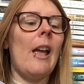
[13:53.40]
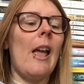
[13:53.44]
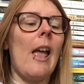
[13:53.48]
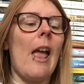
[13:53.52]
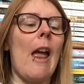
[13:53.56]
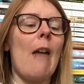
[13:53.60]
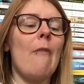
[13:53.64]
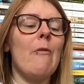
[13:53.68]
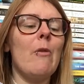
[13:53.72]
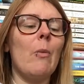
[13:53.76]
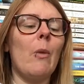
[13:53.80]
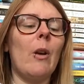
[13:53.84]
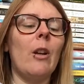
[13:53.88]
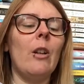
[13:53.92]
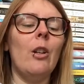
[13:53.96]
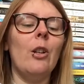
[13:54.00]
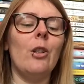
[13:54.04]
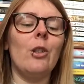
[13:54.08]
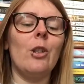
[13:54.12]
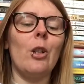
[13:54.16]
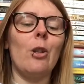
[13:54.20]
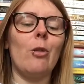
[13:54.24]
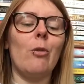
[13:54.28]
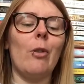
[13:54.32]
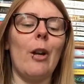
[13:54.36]
Everyone
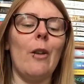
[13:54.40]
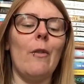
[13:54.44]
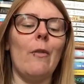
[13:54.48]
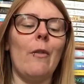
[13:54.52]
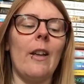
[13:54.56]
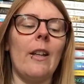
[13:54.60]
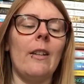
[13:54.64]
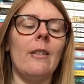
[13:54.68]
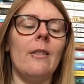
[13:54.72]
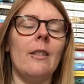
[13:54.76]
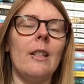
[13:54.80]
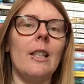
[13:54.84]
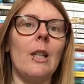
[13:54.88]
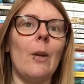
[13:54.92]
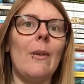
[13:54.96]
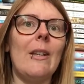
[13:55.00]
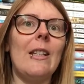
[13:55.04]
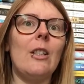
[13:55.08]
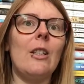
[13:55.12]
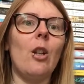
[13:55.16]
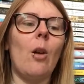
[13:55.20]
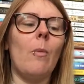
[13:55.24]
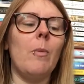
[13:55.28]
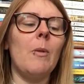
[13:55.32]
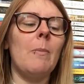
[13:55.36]
looked at Crowfin, so he
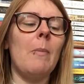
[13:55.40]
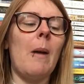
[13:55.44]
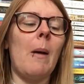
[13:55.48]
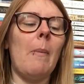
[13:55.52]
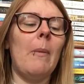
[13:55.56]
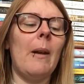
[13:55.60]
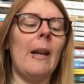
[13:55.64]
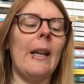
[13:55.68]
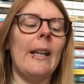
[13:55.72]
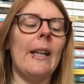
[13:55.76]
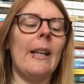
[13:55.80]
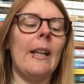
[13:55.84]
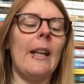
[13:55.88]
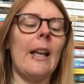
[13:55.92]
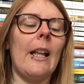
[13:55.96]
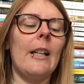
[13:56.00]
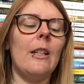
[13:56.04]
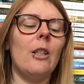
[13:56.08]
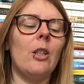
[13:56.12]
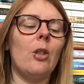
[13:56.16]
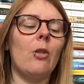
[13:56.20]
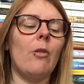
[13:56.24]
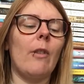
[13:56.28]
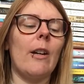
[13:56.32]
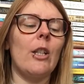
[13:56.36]
stopped mumbling and
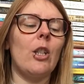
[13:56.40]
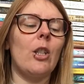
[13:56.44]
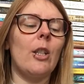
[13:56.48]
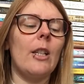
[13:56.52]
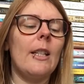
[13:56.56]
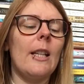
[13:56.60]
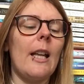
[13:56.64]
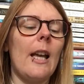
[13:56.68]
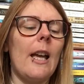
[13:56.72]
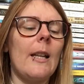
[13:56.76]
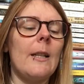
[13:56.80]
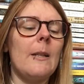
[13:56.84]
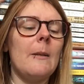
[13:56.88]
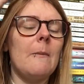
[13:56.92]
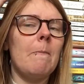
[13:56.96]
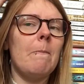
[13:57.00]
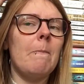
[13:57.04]
scratched his head.